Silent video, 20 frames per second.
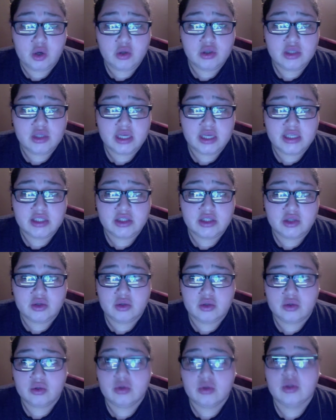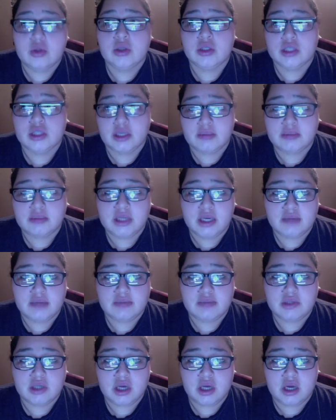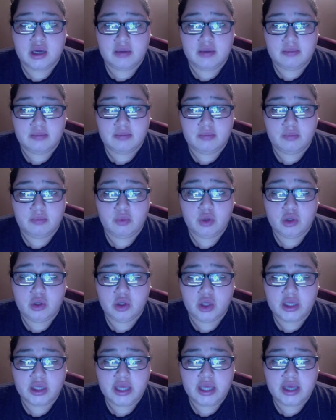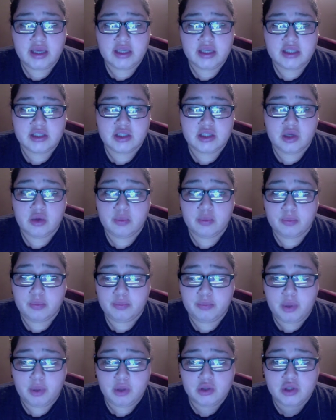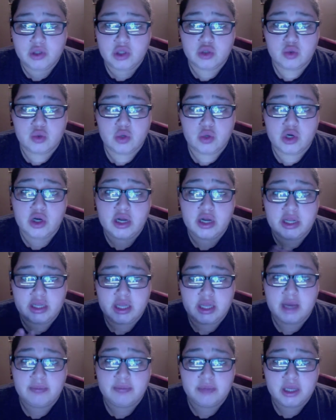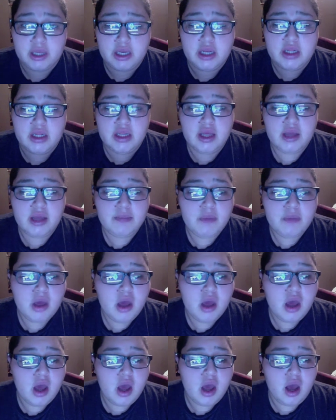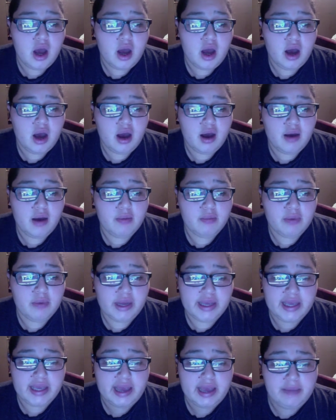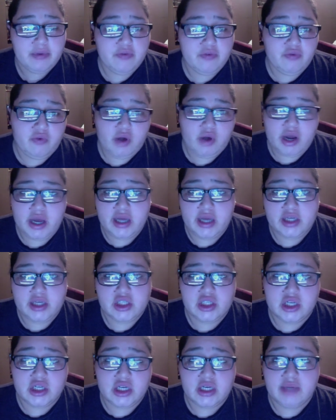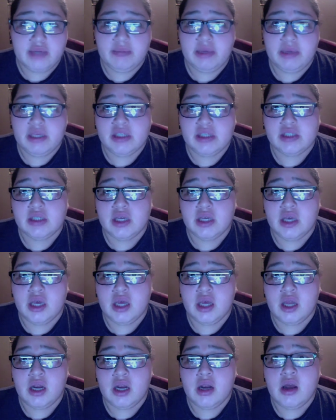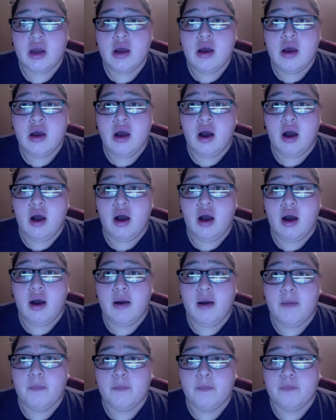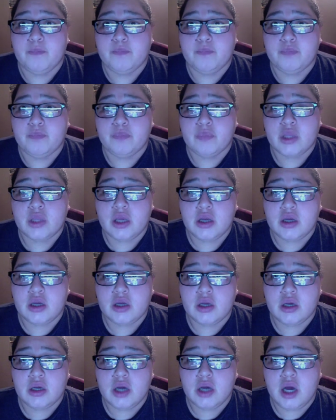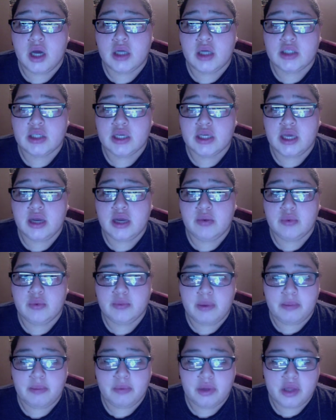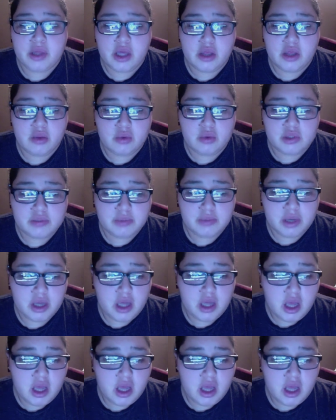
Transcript: I still sometimes will look at because they'll post on Twitter that they updated them, like Gabby Fresh, Nicolette Mason, gosh, I can't remember the other ones, but